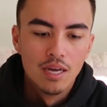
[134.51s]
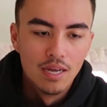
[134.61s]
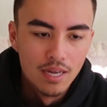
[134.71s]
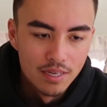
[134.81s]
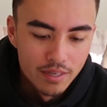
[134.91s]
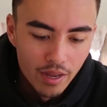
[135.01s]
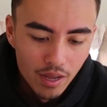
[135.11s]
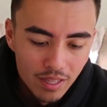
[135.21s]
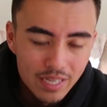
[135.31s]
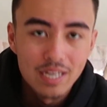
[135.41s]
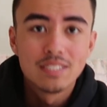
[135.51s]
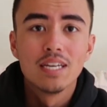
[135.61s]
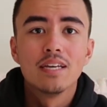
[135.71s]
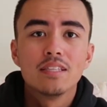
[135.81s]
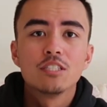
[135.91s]
and like I
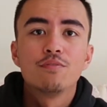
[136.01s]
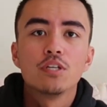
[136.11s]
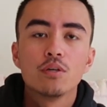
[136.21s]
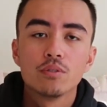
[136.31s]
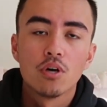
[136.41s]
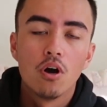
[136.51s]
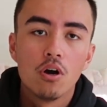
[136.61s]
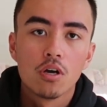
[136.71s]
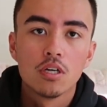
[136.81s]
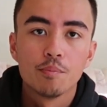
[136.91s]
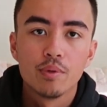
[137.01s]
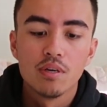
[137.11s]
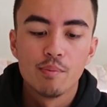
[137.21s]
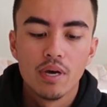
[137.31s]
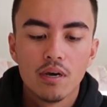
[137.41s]
said, this video is all going to be
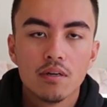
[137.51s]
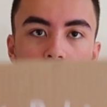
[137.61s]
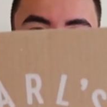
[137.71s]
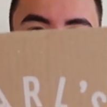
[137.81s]
about